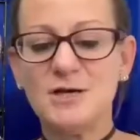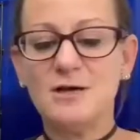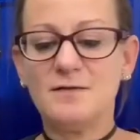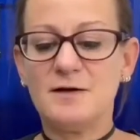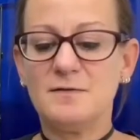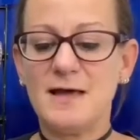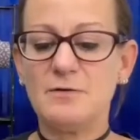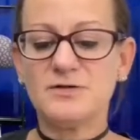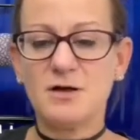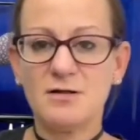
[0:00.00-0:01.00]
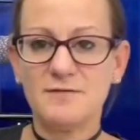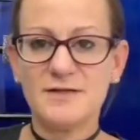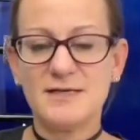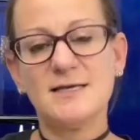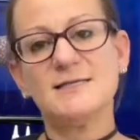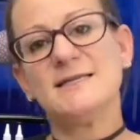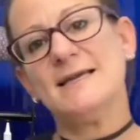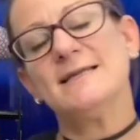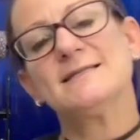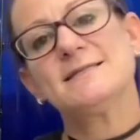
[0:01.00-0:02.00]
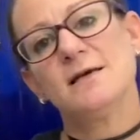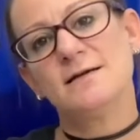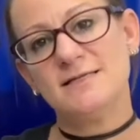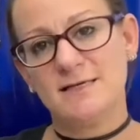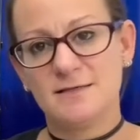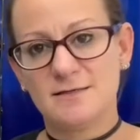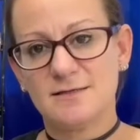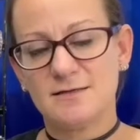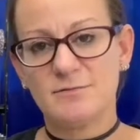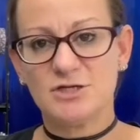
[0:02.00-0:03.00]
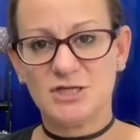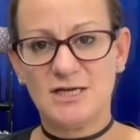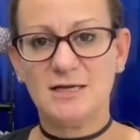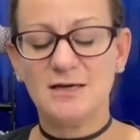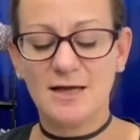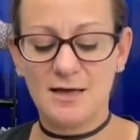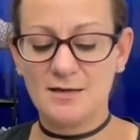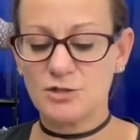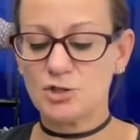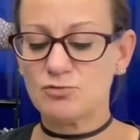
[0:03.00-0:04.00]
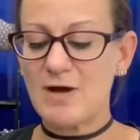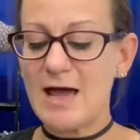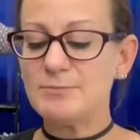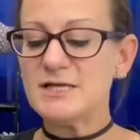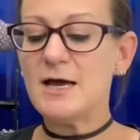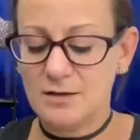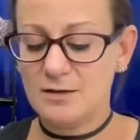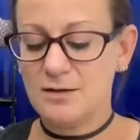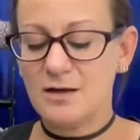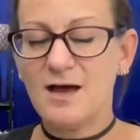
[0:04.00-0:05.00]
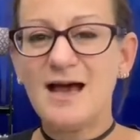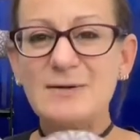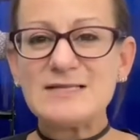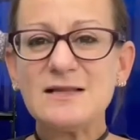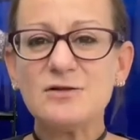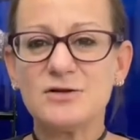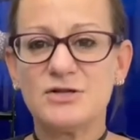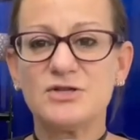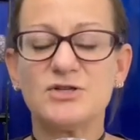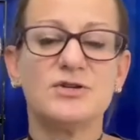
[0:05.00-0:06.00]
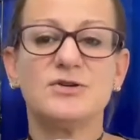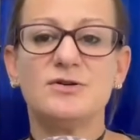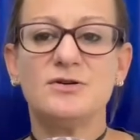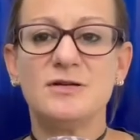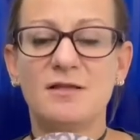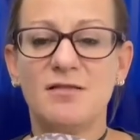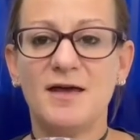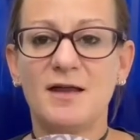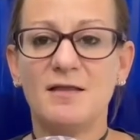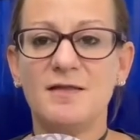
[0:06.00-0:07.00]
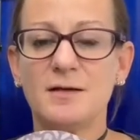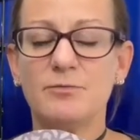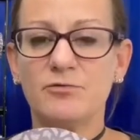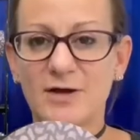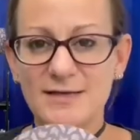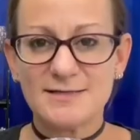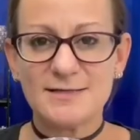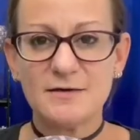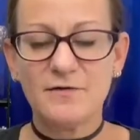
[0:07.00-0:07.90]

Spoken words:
that allows all of the dust to get sucked into the machine and trapped. I was a little concerned that the abrasive